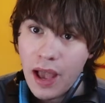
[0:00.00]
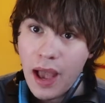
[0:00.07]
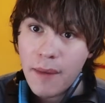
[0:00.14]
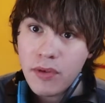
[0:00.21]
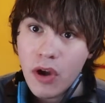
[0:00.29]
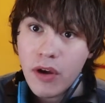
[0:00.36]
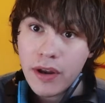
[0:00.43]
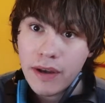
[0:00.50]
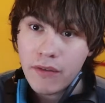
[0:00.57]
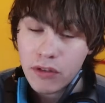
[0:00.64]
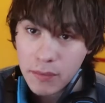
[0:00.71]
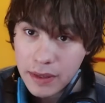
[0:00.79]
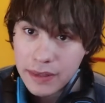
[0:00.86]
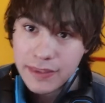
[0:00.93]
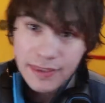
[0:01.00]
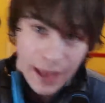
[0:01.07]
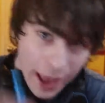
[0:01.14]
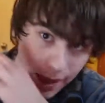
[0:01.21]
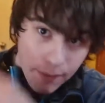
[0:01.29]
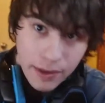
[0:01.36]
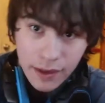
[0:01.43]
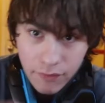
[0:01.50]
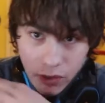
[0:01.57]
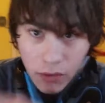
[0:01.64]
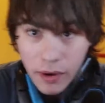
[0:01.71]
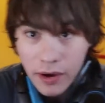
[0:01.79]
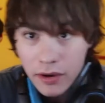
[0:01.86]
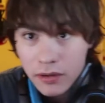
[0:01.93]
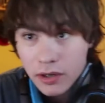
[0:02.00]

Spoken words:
I'm talking over, they're gonna be dabbing everywhere.